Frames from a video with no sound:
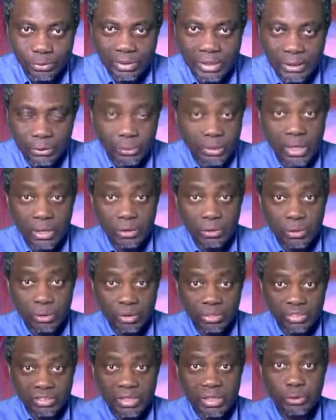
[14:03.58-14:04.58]
that god, and
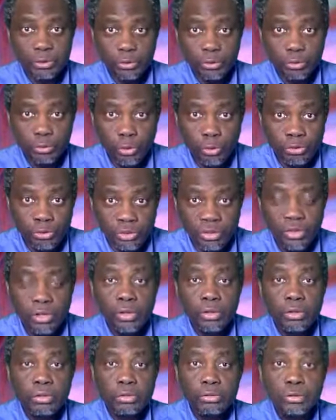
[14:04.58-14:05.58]
God said, don't
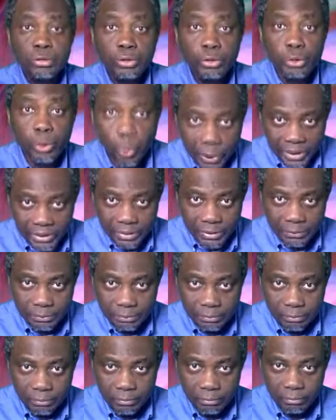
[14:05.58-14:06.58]
do it.
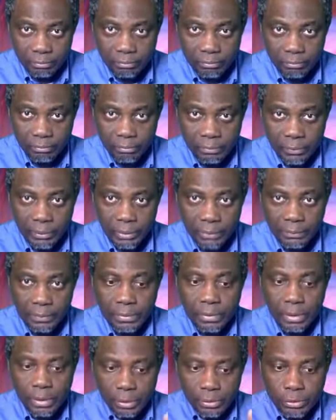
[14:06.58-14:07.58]

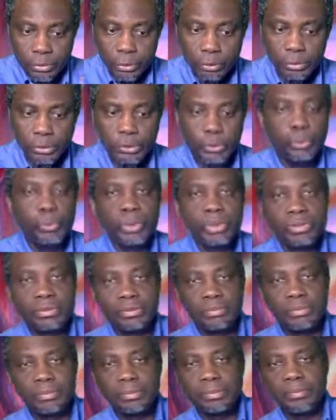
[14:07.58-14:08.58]
Don't do it.
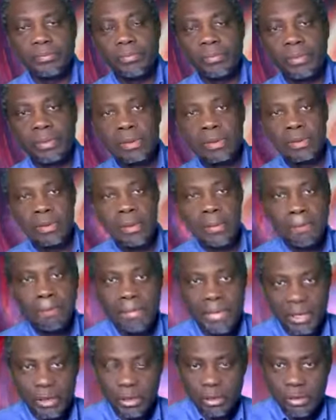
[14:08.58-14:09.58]

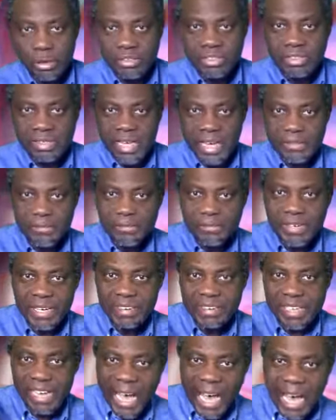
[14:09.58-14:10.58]
Because that
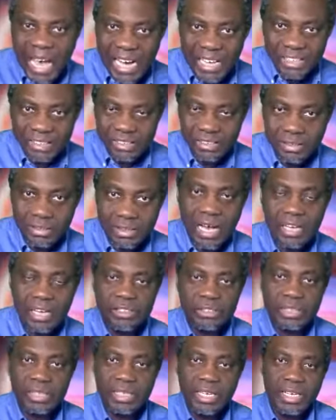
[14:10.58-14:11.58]
very act,
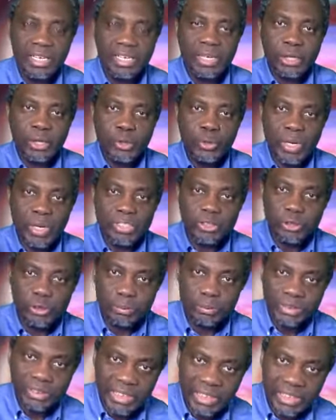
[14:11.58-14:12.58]
actually, you are
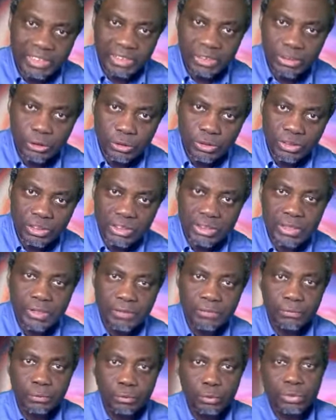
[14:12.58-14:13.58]
subjecting
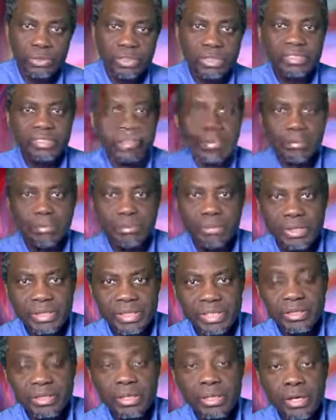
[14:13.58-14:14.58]
yourself to the
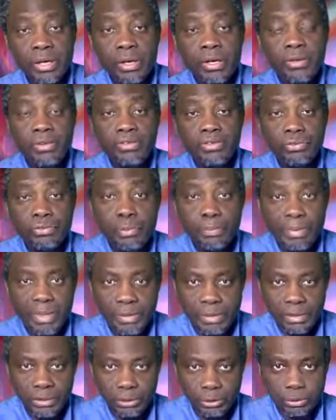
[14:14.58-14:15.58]
demonic
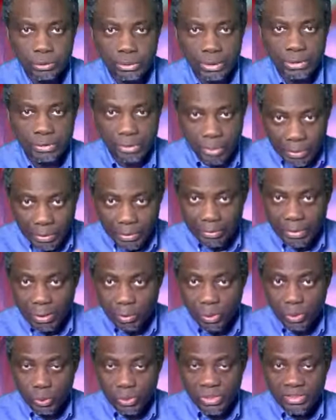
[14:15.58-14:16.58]
supernatural. Remember
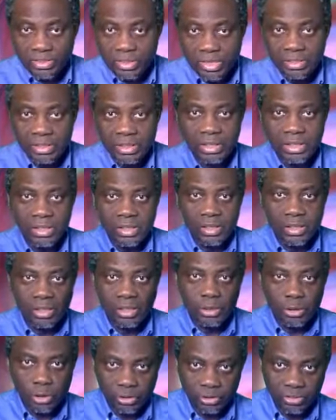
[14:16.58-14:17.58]
what we said?
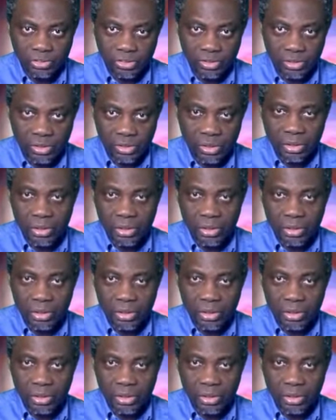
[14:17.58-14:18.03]
God's